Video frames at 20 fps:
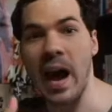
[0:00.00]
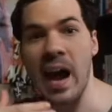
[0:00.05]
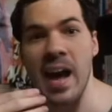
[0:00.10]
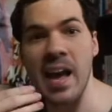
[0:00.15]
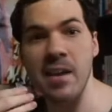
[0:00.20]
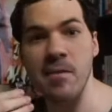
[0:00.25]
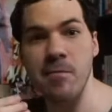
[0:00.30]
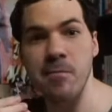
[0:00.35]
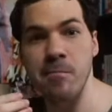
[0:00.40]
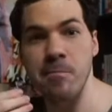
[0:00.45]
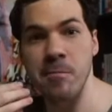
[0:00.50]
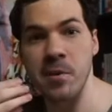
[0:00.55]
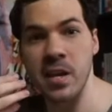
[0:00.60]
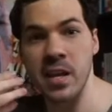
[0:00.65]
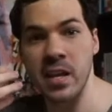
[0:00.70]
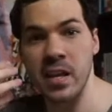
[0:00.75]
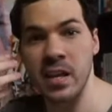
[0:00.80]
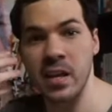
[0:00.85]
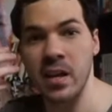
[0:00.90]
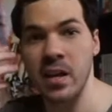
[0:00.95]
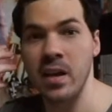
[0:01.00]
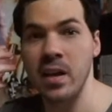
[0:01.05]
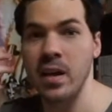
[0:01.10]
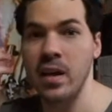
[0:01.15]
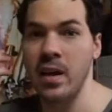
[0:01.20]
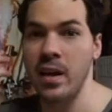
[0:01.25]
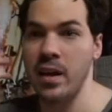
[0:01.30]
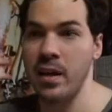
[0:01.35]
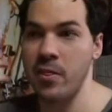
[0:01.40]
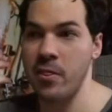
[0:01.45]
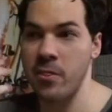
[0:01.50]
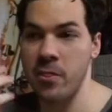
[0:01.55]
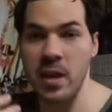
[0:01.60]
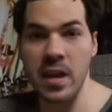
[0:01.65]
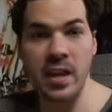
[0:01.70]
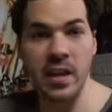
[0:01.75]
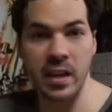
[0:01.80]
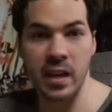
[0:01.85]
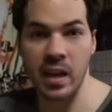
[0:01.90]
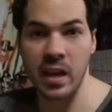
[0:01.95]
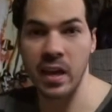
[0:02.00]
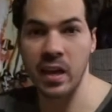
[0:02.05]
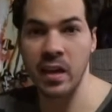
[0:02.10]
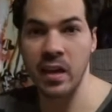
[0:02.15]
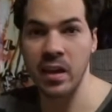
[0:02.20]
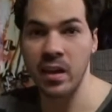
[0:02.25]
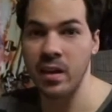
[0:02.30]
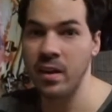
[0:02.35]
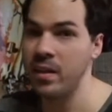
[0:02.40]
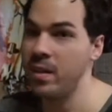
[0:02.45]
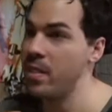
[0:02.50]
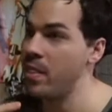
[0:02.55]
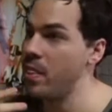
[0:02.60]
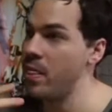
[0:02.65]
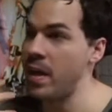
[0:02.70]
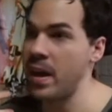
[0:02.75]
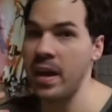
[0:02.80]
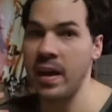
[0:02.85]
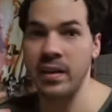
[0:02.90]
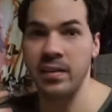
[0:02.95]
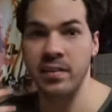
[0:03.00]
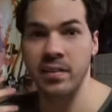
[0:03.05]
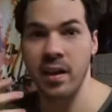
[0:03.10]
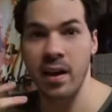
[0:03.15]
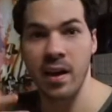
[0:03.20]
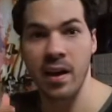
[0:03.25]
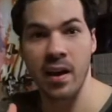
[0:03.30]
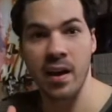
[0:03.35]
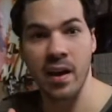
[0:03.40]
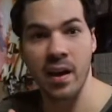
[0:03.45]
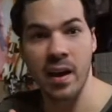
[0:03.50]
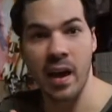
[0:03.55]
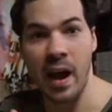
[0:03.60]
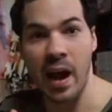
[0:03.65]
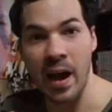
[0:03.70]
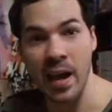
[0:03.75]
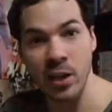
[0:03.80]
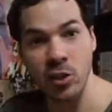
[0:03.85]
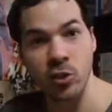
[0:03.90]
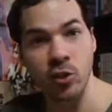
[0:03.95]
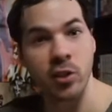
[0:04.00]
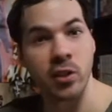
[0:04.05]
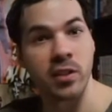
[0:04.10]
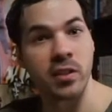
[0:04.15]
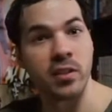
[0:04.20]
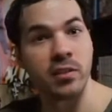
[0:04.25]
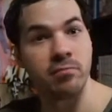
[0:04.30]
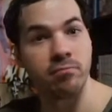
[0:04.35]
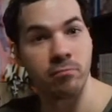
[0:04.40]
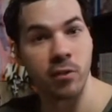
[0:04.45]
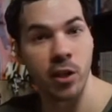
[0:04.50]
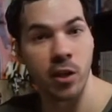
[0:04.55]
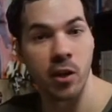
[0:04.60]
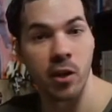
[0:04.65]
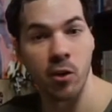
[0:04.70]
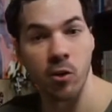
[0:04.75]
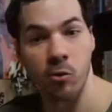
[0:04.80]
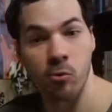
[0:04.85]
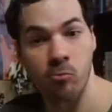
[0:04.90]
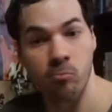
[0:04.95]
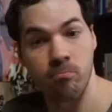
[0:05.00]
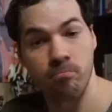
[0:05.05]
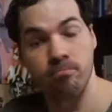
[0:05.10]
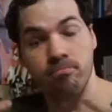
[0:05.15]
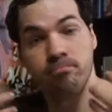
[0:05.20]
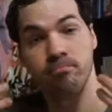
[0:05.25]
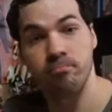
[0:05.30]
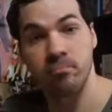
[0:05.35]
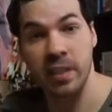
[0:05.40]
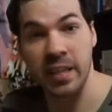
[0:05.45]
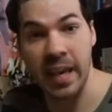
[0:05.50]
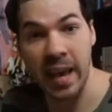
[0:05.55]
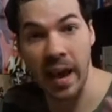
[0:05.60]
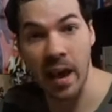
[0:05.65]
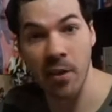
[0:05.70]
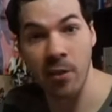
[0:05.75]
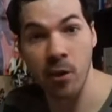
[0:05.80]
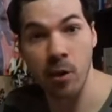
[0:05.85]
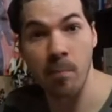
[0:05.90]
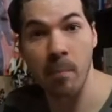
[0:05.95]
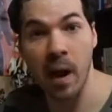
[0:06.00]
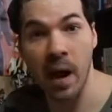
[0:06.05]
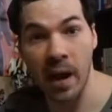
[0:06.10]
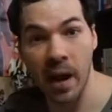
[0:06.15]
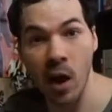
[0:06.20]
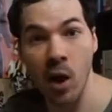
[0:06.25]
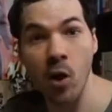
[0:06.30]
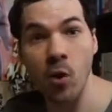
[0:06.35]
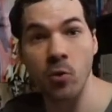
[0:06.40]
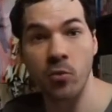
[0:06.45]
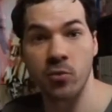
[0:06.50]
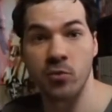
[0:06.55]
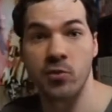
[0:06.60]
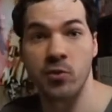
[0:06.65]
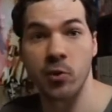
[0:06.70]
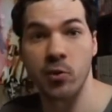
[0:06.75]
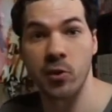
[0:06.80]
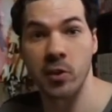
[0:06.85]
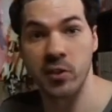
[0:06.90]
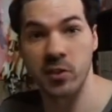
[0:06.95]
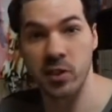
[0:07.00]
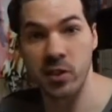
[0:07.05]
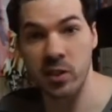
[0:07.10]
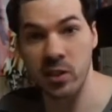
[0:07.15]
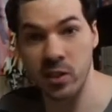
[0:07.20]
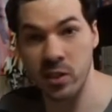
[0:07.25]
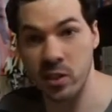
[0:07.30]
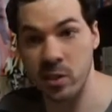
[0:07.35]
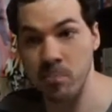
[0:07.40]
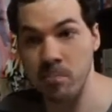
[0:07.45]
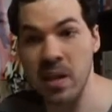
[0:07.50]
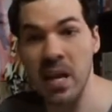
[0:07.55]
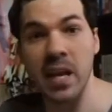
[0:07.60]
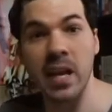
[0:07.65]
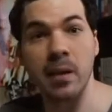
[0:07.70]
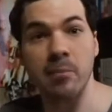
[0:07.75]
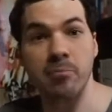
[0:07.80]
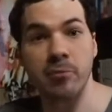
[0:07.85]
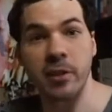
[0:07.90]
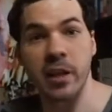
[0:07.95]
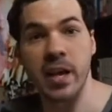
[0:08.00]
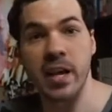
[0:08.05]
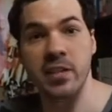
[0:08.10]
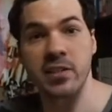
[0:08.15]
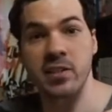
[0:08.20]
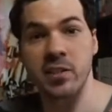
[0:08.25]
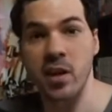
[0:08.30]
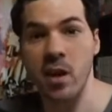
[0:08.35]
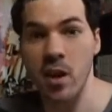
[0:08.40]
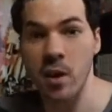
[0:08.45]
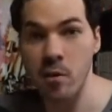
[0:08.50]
I've been thinking that I should, you know, gather my own. So this is the meeting place